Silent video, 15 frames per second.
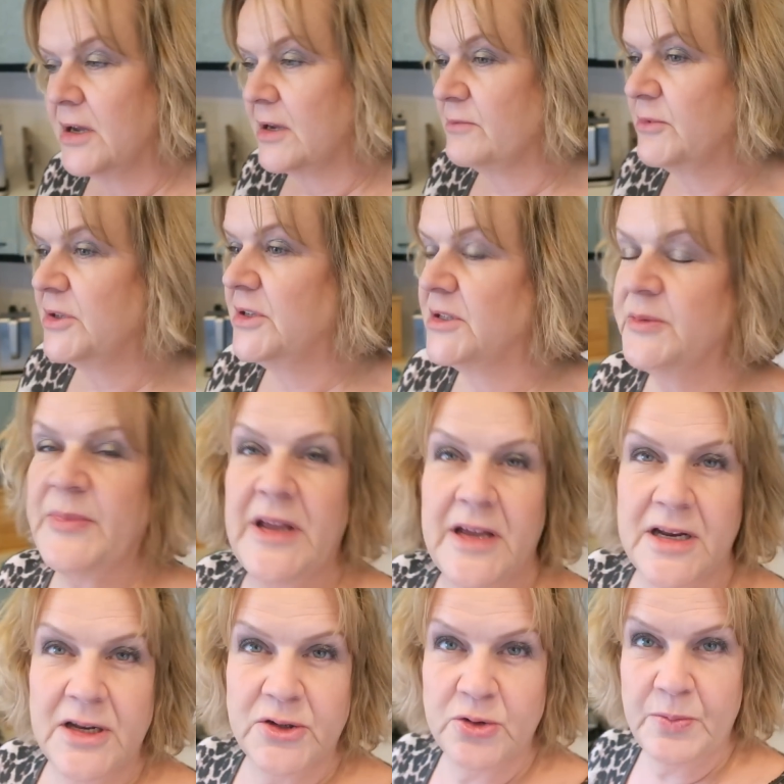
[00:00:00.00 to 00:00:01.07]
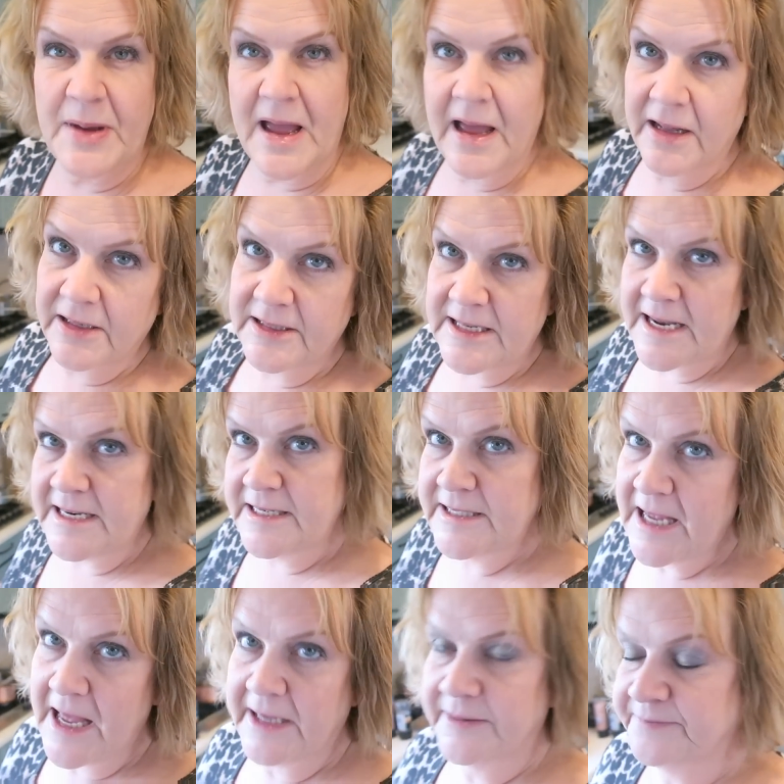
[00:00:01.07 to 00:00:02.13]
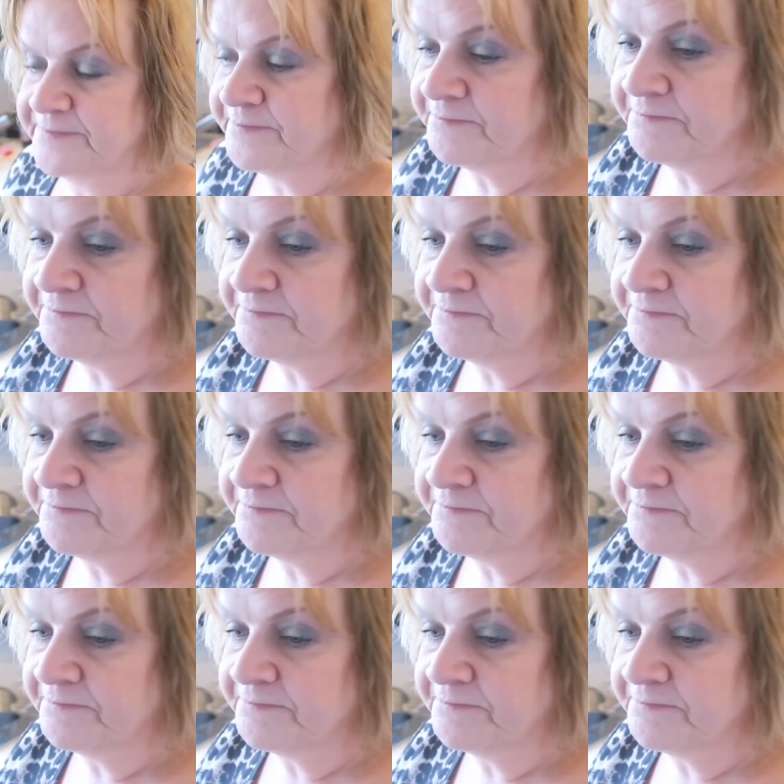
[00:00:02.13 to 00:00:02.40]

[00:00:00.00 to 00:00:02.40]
I want it to be a little bit al dente.